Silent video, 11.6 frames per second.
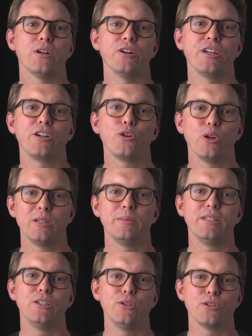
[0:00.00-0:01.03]
are
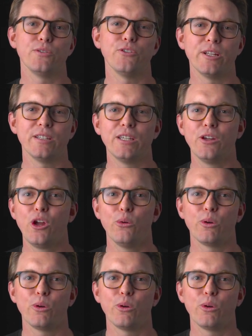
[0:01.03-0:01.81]
incredibly user-friendly,